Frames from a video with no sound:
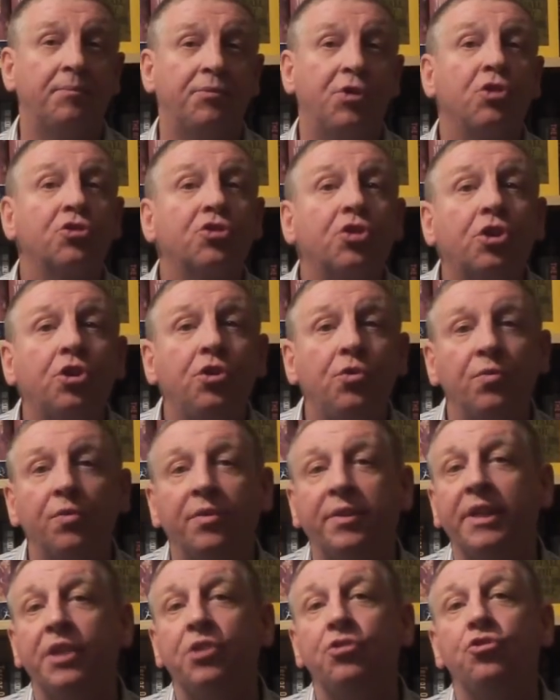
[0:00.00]

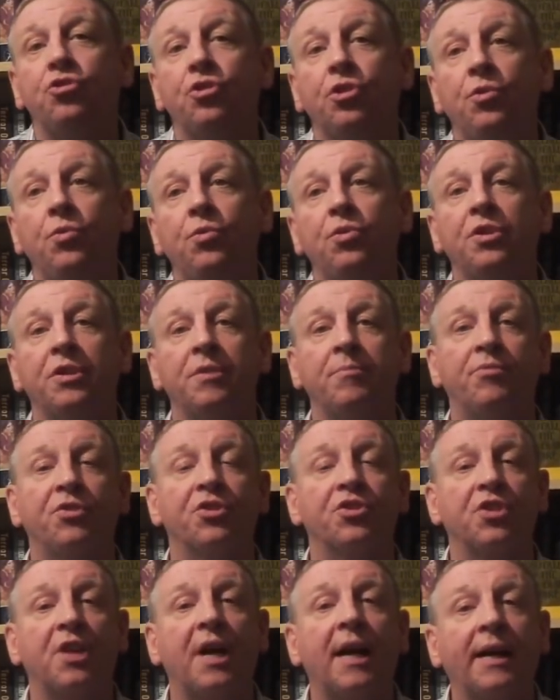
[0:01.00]
prosecuting these Jews and
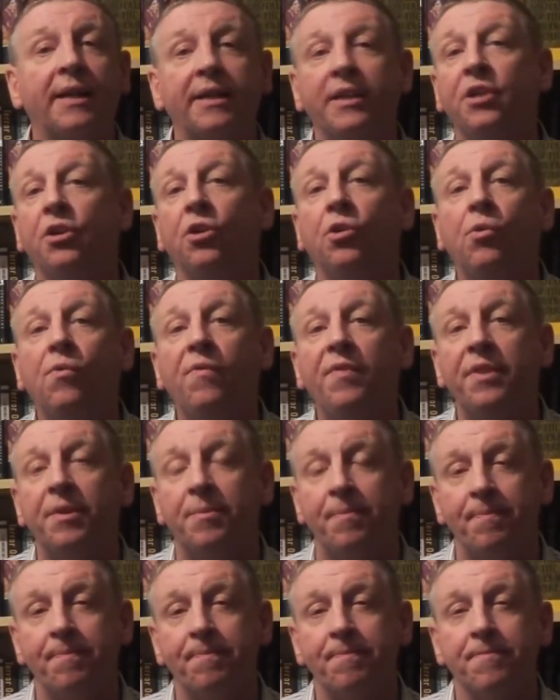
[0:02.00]
presiding over
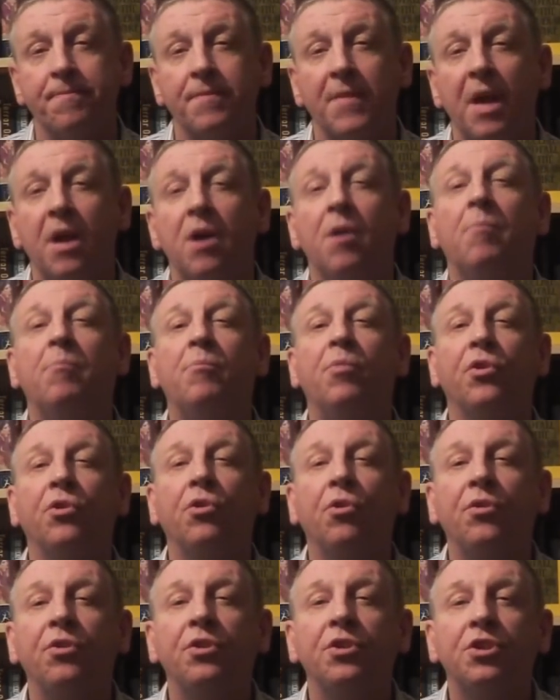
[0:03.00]
them. But
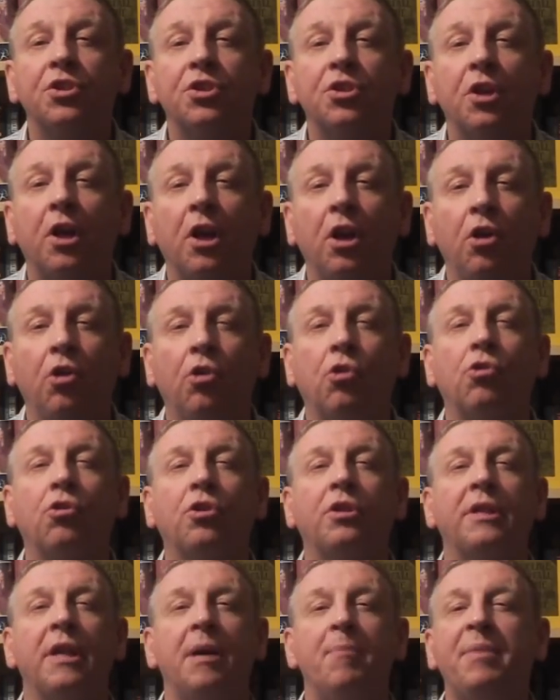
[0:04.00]
others
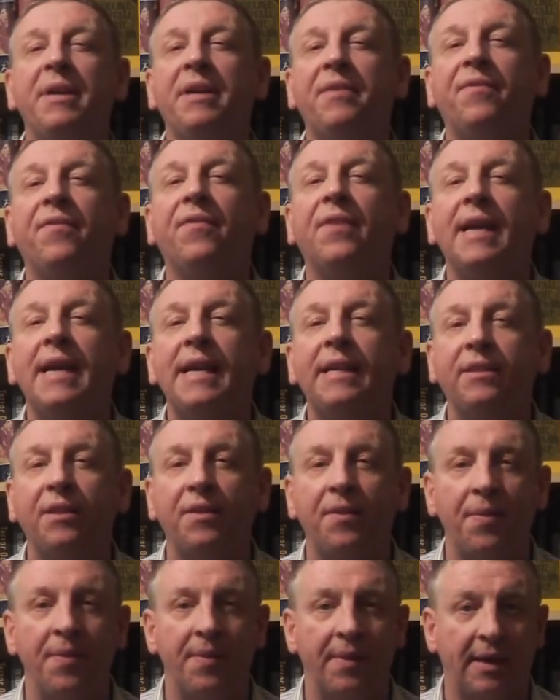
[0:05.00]
looked a bit
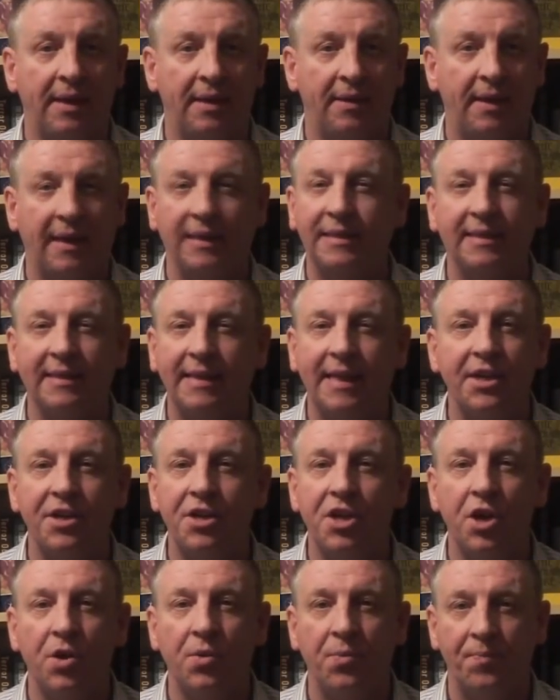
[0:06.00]
further than that and said
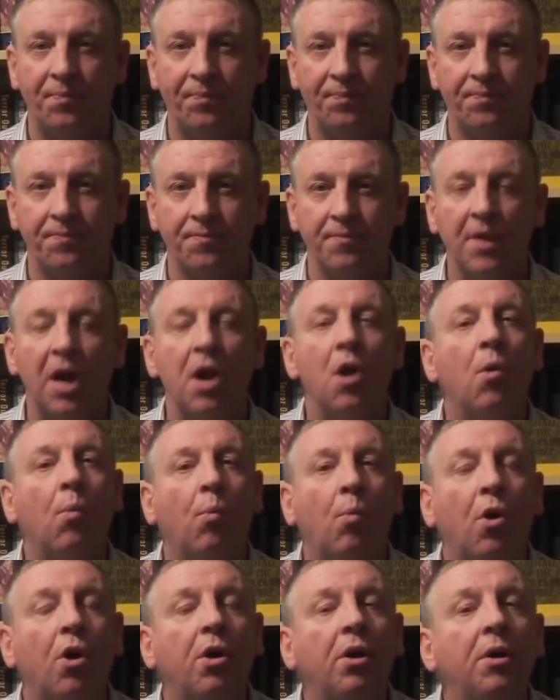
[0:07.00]
no.
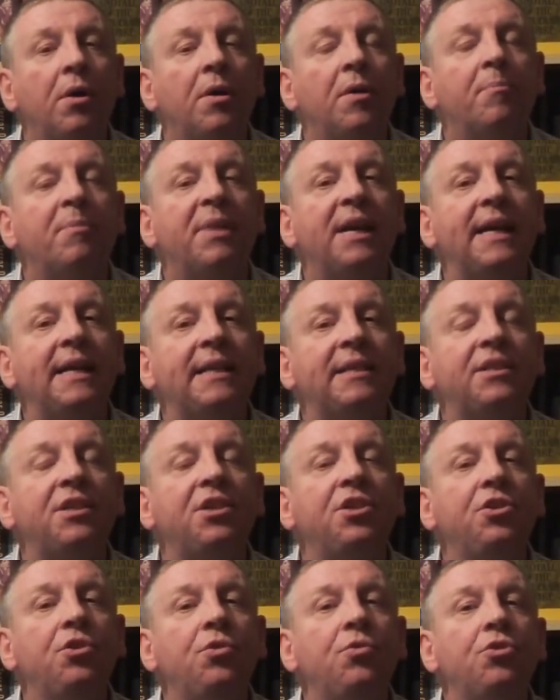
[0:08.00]
What
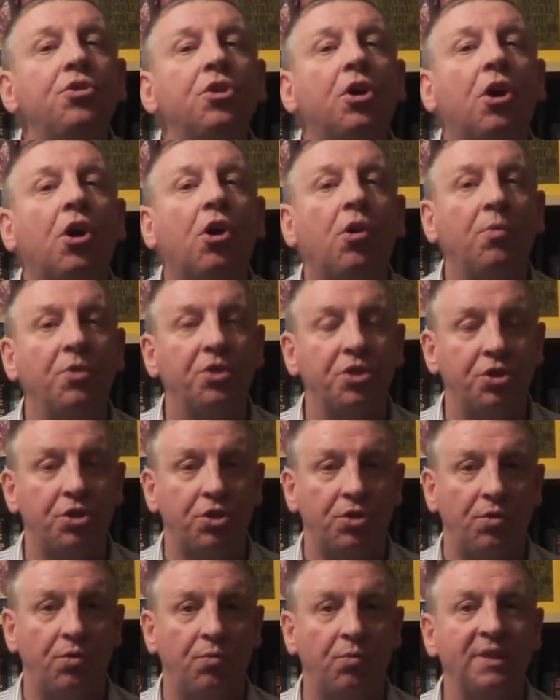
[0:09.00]
Percy Utah was
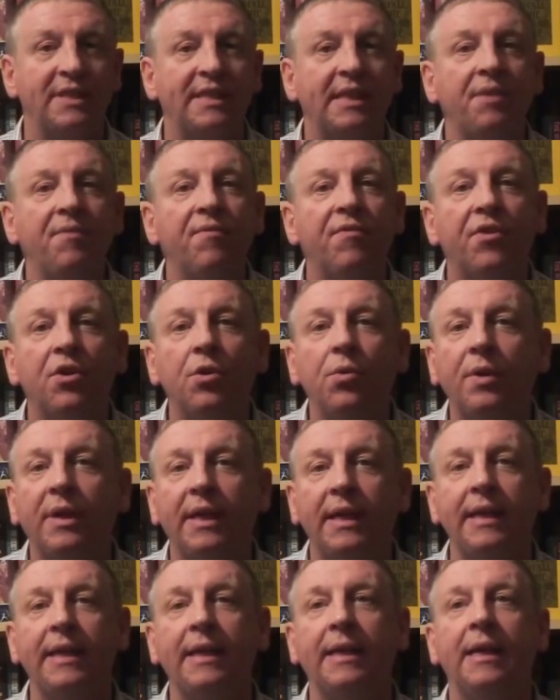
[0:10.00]
doing was
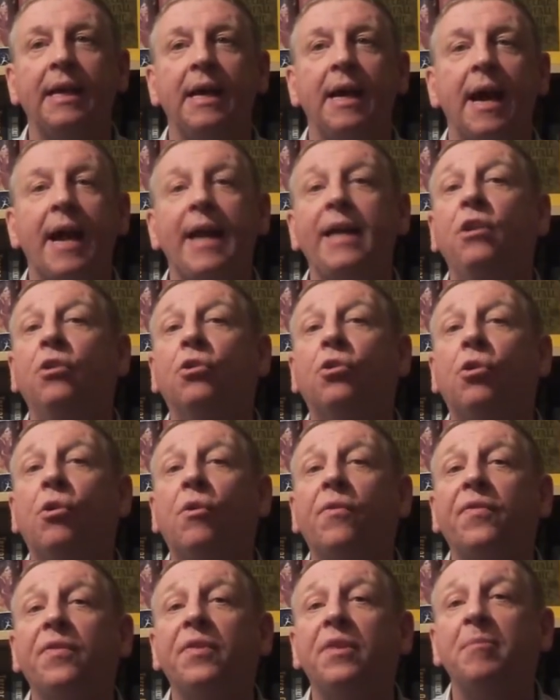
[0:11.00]
invoking a
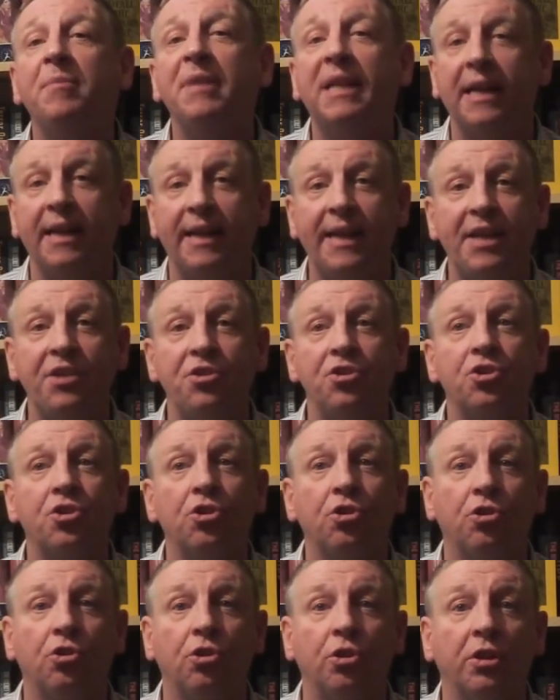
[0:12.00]
law from the Middle Ages
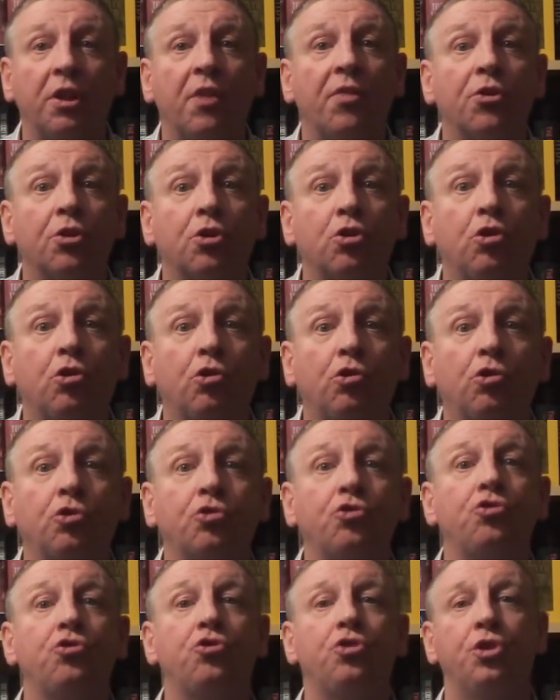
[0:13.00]
called the
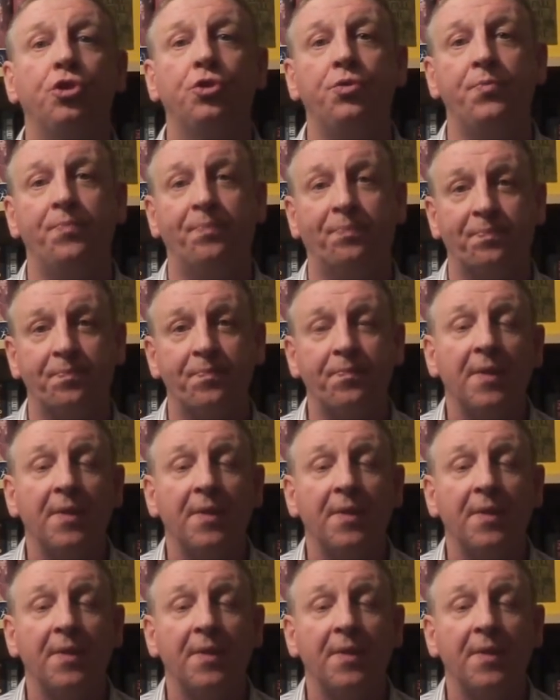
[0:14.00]
Court Jew,